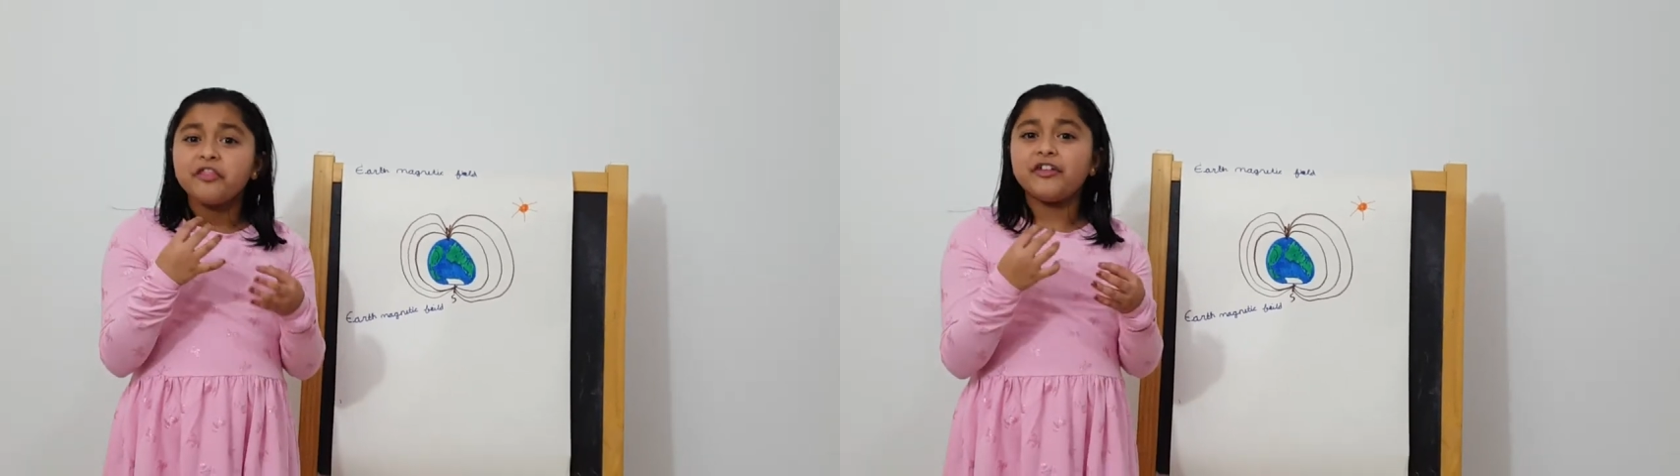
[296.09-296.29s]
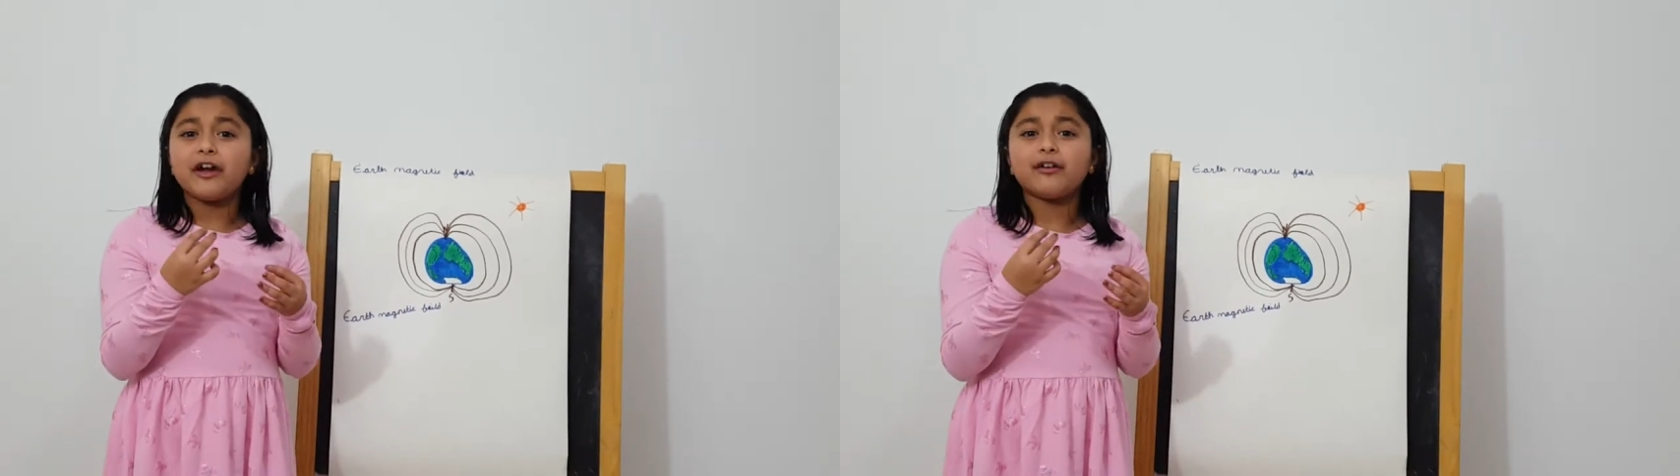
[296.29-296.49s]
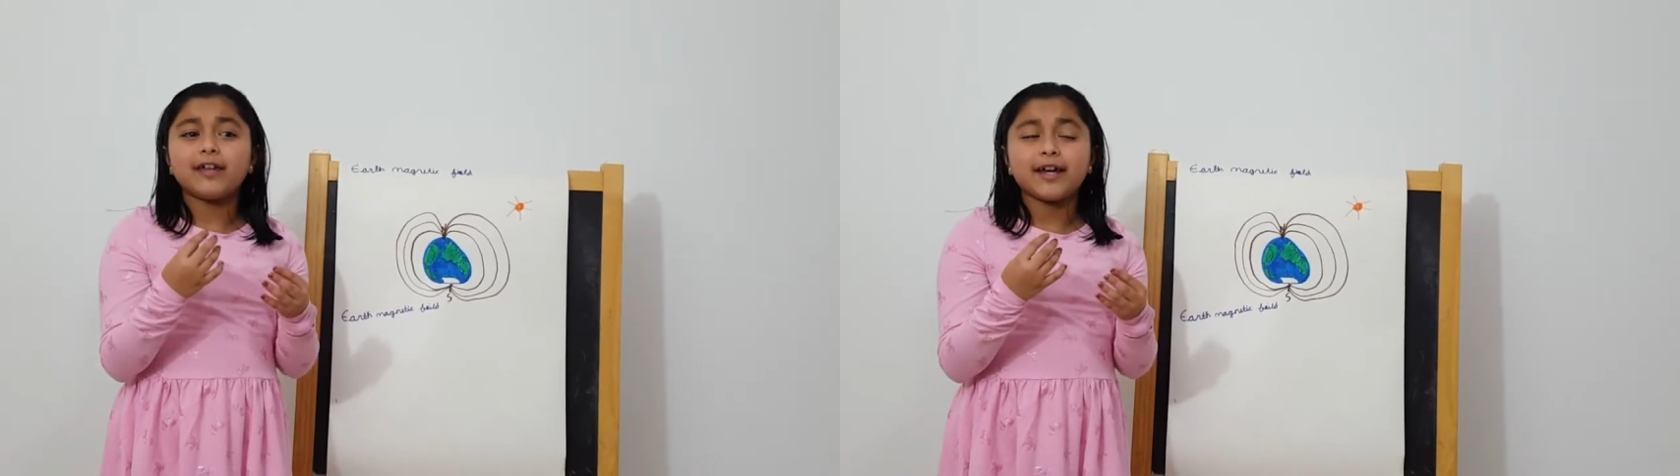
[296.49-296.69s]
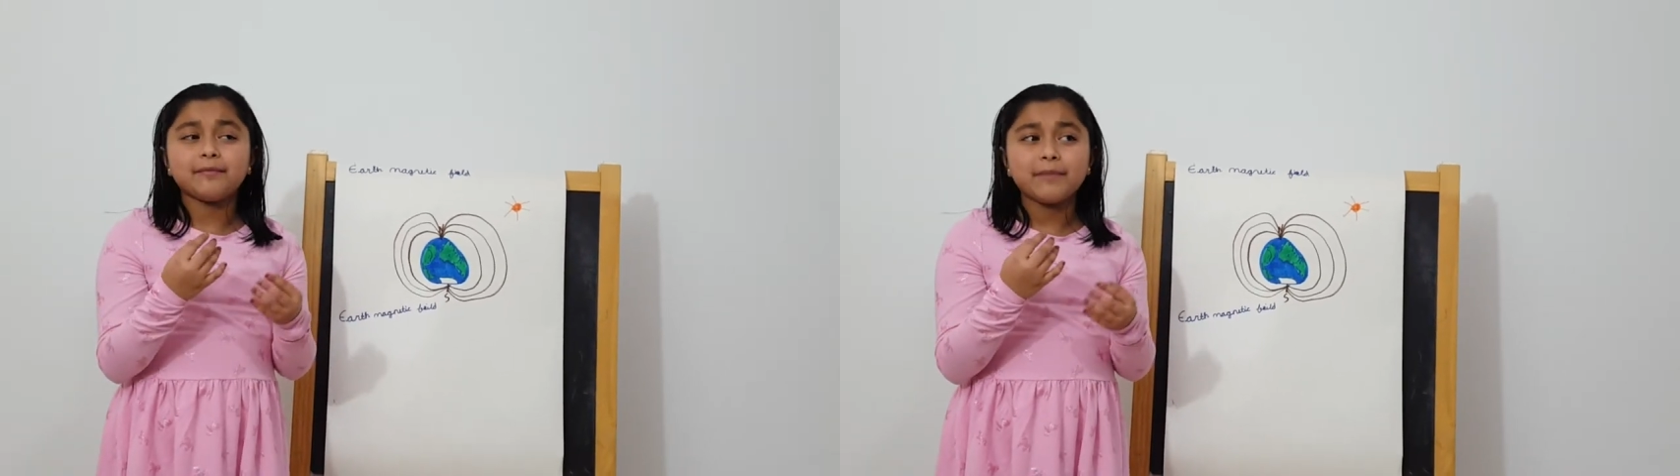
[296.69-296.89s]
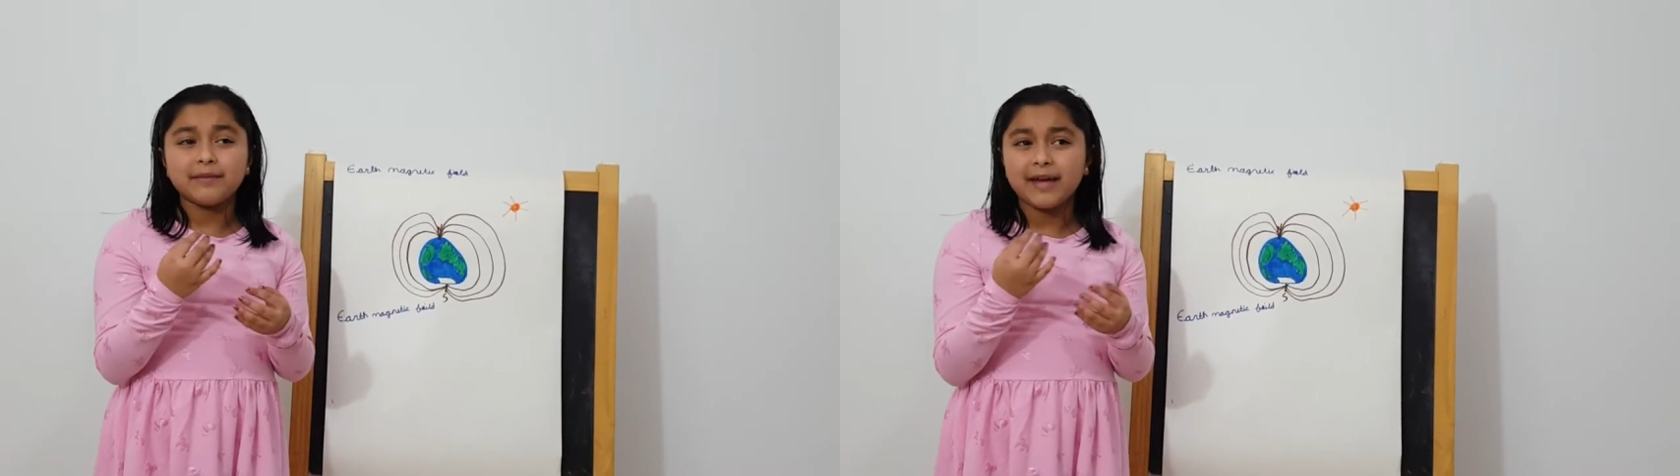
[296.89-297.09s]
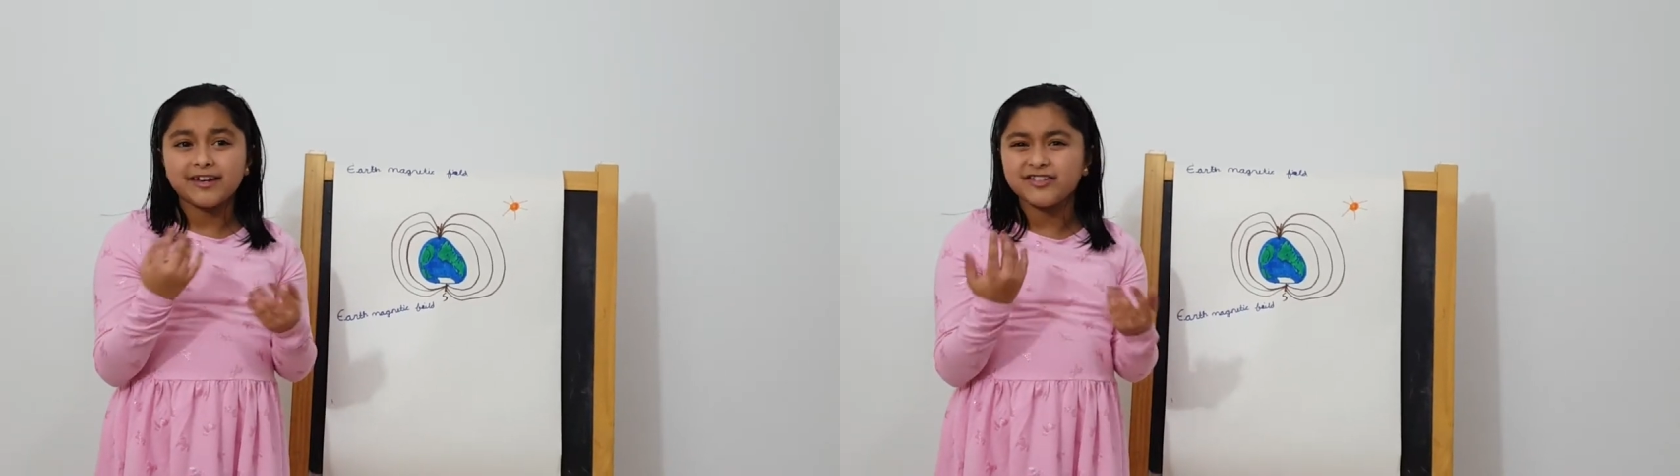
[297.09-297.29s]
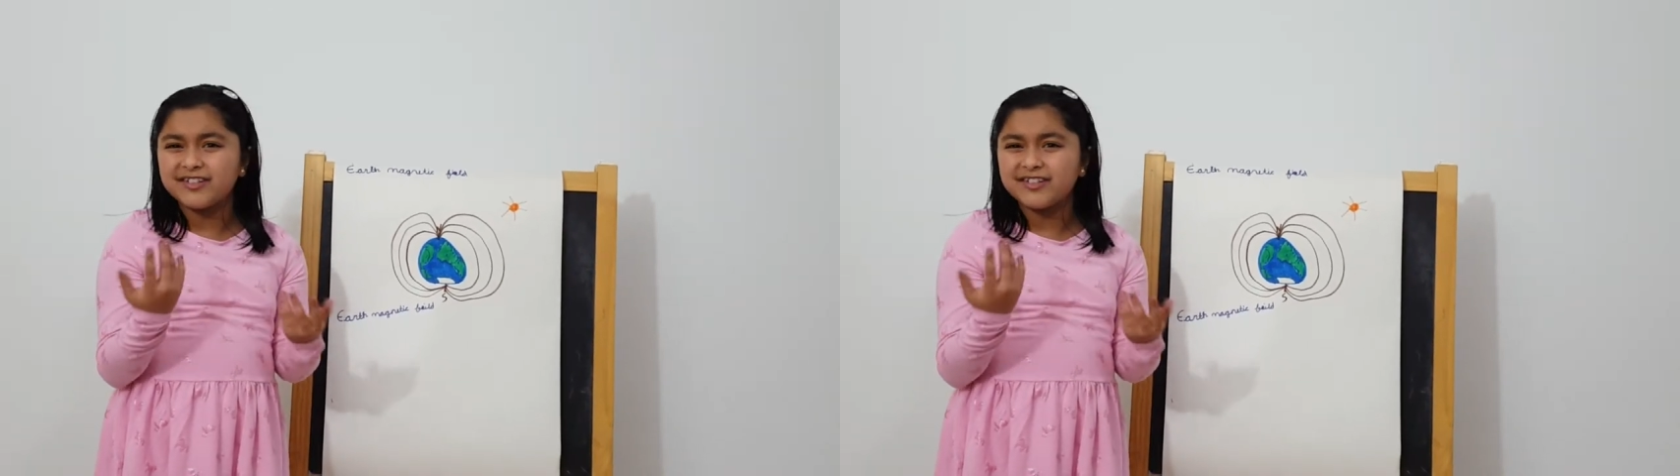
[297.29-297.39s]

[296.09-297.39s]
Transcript: they're like maybe I should